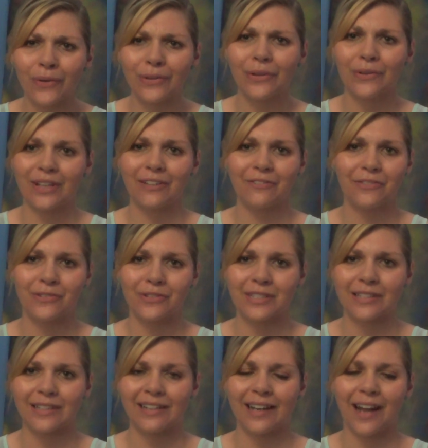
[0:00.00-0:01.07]
looking forward
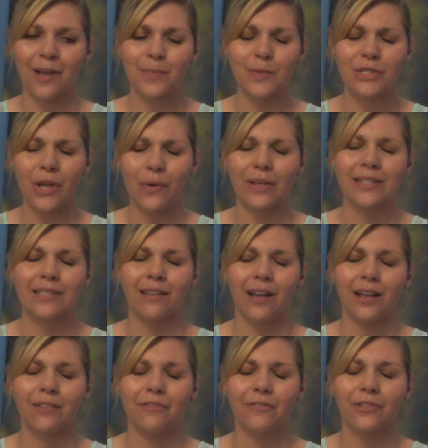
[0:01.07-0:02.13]
to it. I'm so
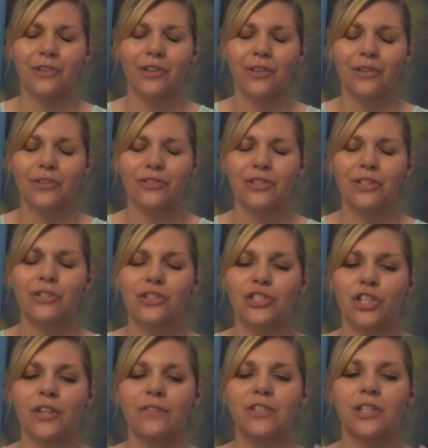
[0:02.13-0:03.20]
excited for her. She
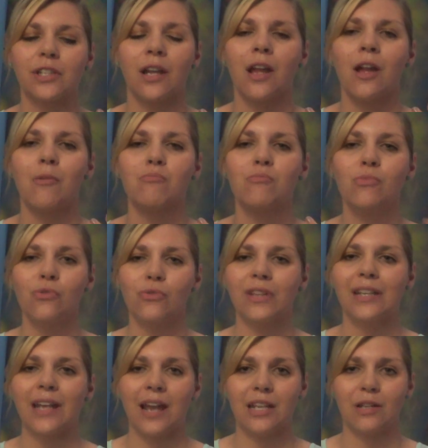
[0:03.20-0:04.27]
deserves it more
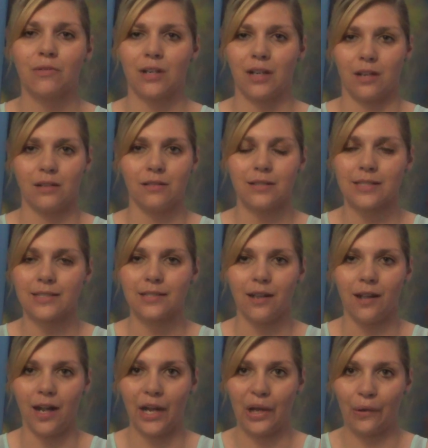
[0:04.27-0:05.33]
than anyone else
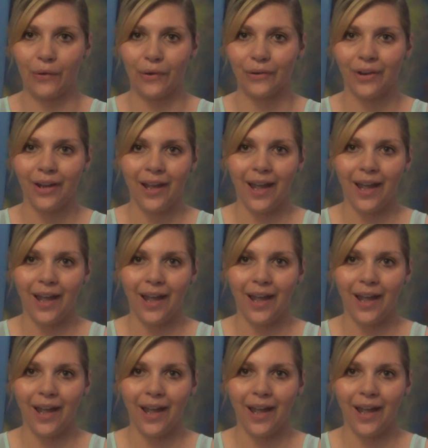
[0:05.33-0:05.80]
I know.